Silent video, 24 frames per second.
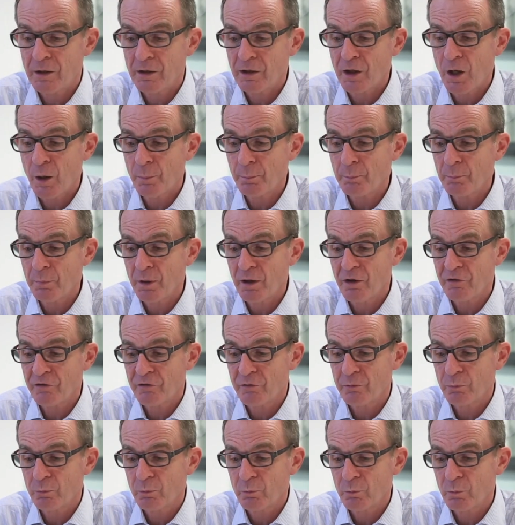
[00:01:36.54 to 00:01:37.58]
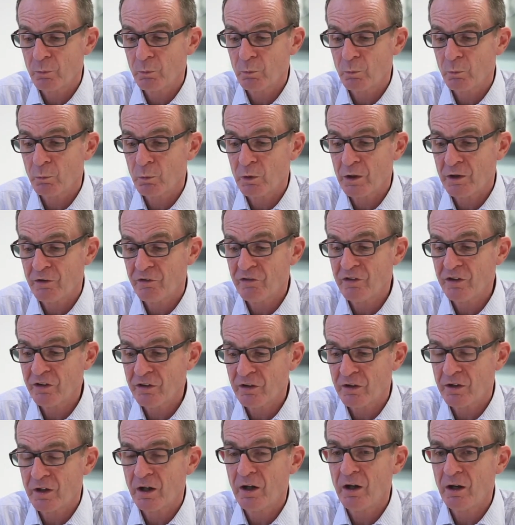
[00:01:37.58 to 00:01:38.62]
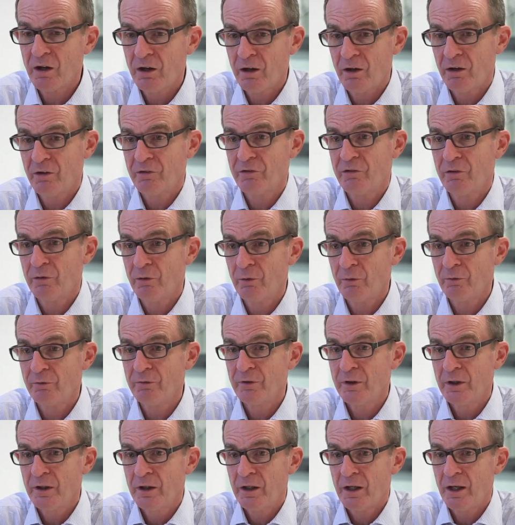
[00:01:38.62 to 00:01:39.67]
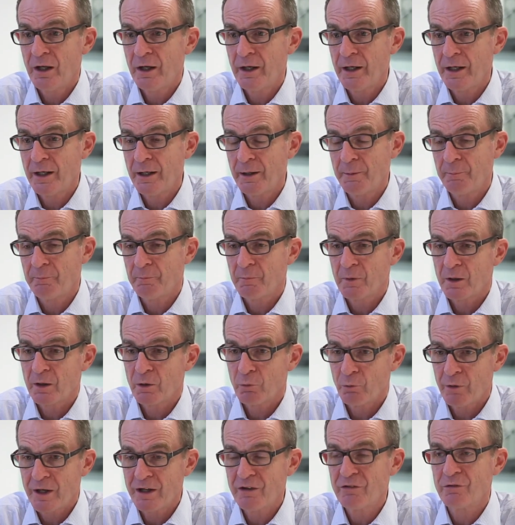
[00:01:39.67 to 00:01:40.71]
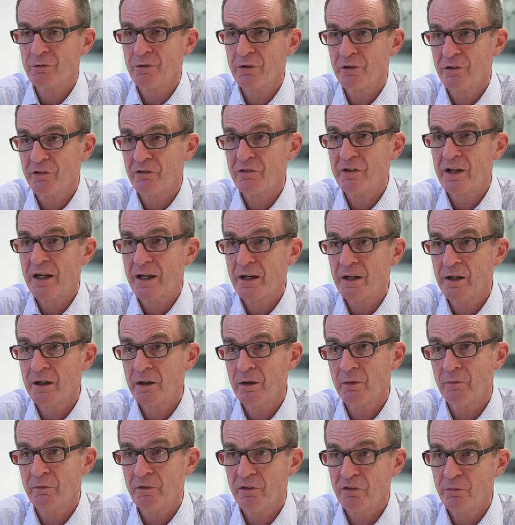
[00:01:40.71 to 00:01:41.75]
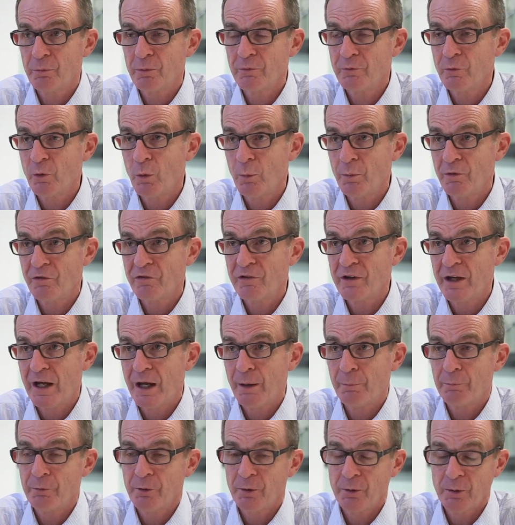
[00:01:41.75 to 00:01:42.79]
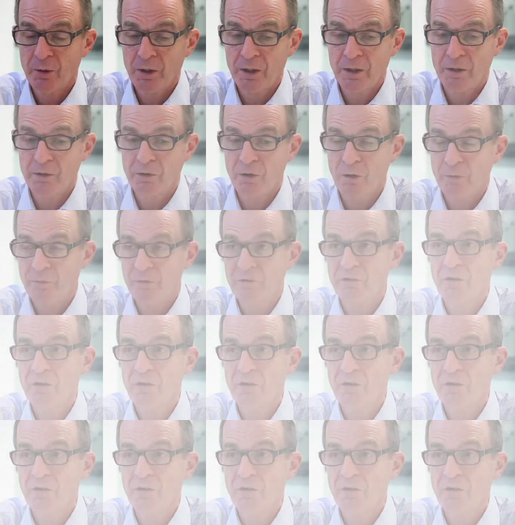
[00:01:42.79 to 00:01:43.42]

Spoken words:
CarbonBuzz can sit at the heart of a greater understanding of this performance gap and over